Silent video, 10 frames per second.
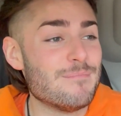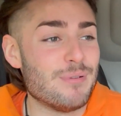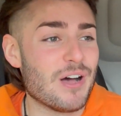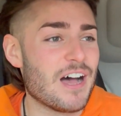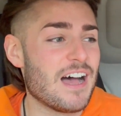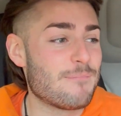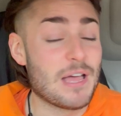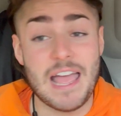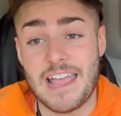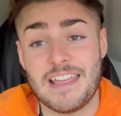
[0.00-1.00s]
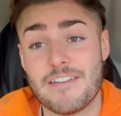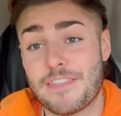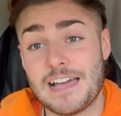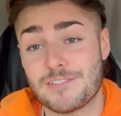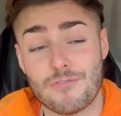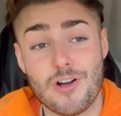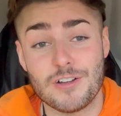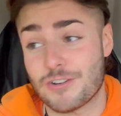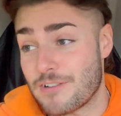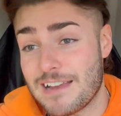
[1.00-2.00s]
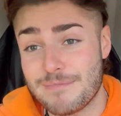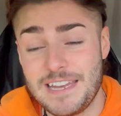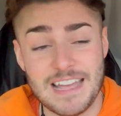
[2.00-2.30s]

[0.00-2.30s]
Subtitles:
But hey, if that's wrong, correct me.